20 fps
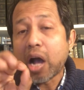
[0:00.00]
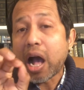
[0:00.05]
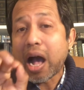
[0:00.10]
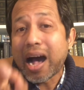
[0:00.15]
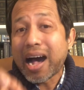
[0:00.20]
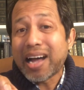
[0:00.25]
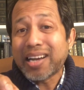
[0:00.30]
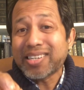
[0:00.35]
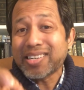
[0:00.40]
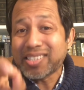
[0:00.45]

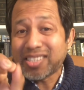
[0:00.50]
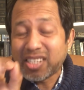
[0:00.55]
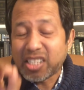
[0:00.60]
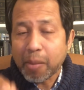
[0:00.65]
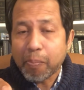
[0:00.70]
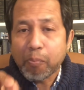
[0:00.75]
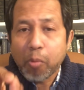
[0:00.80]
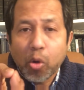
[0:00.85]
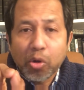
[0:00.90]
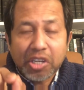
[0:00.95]
are
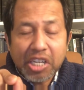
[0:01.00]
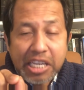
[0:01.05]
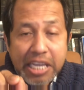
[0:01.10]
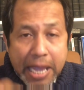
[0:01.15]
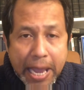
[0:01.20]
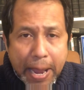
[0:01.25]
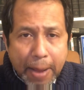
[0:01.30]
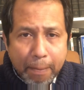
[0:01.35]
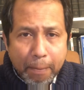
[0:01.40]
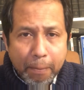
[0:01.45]
supporting
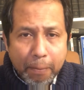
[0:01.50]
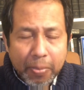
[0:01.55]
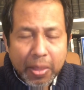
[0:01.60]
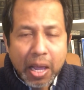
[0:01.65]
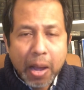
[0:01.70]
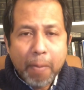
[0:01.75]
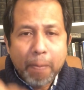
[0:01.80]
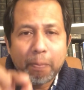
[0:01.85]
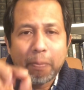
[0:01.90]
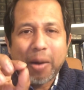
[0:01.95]
him
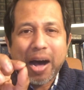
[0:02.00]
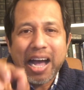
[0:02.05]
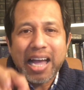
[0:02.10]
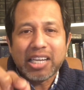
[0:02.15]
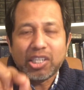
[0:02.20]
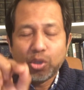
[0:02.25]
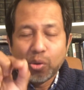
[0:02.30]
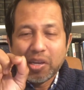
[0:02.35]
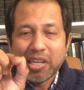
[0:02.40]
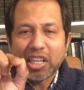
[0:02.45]
by
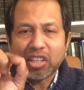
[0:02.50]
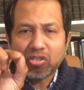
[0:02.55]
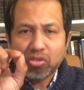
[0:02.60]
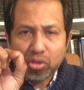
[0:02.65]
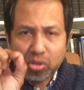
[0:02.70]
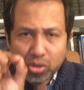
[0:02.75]
doing a